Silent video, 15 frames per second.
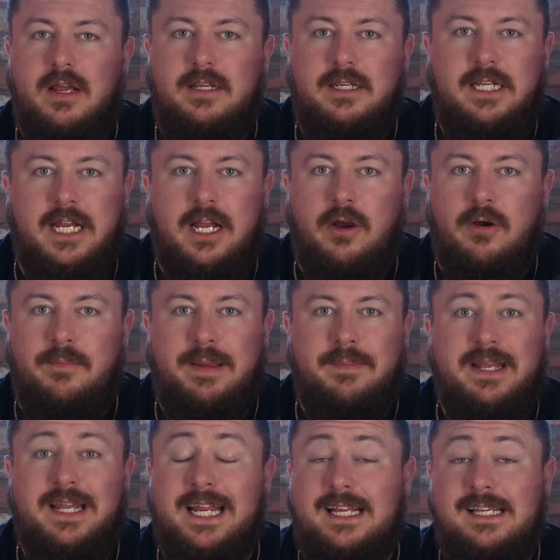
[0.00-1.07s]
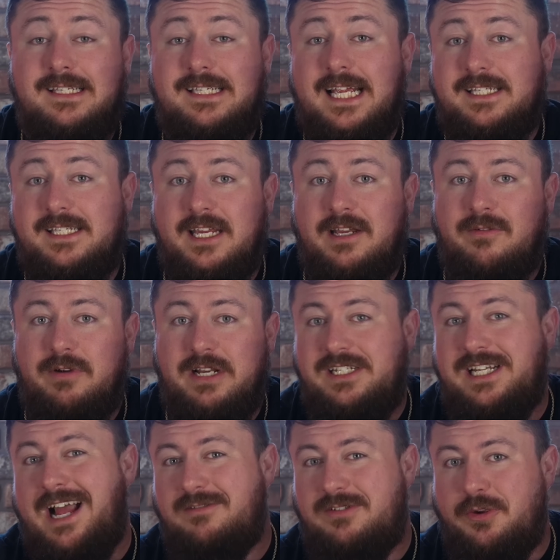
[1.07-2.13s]
you know, maybe Nikki Sixx can
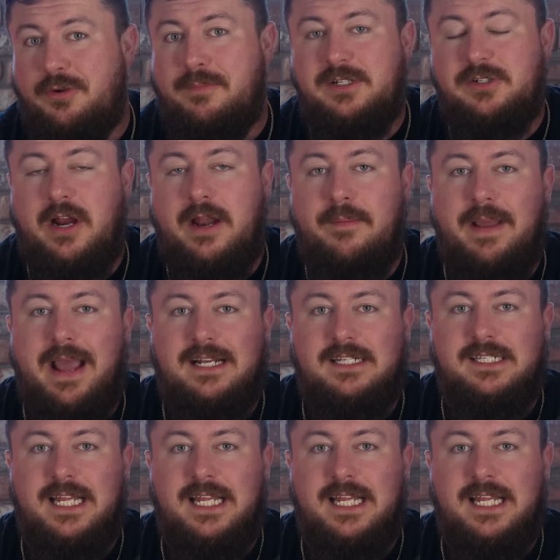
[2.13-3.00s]
reach out to him and try to patch